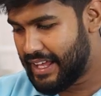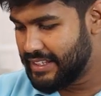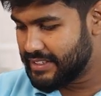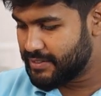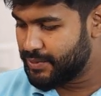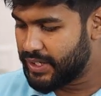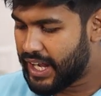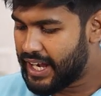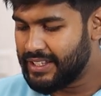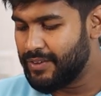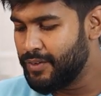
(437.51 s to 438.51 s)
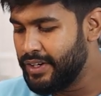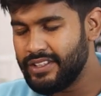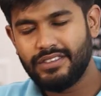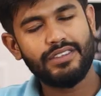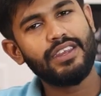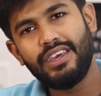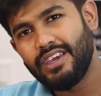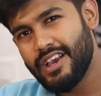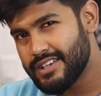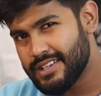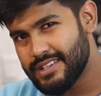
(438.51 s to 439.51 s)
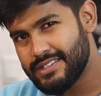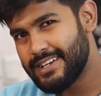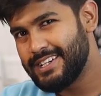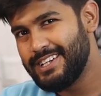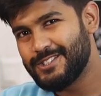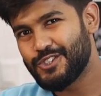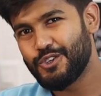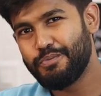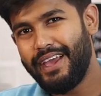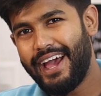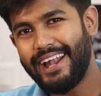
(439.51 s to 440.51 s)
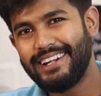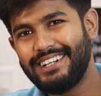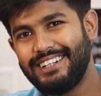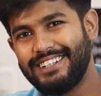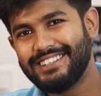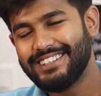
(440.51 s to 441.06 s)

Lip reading: and this are the only three cases that needs to be handled.